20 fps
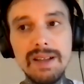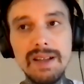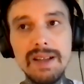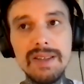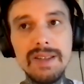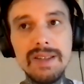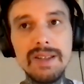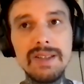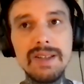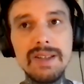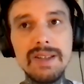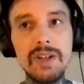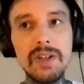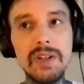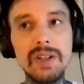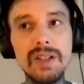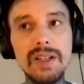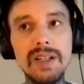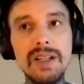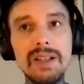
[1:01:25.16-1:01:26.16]
it's
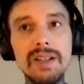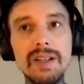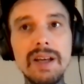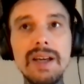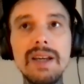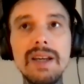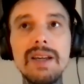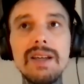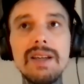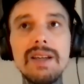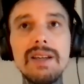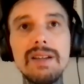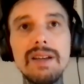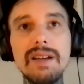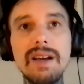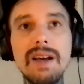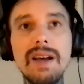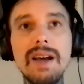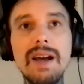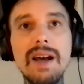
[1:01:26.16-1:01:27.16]
essentially like
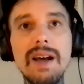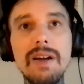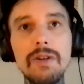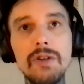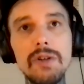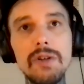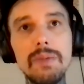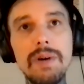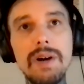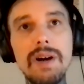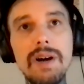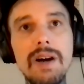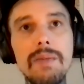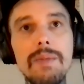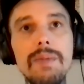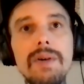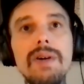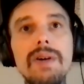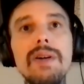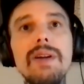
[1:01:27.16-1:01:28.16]
Al
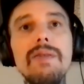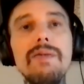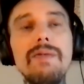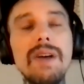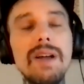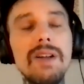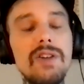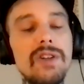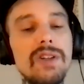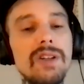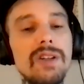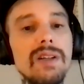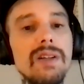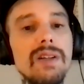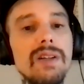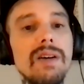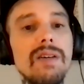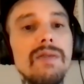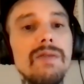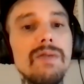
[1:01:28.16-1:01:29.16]
Shabaab, an
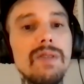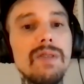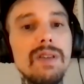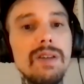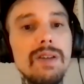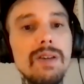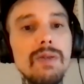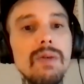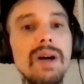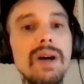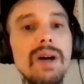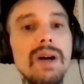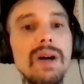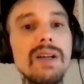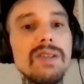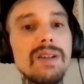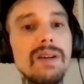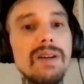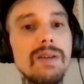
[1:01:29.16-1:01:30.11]
invention of the U.S.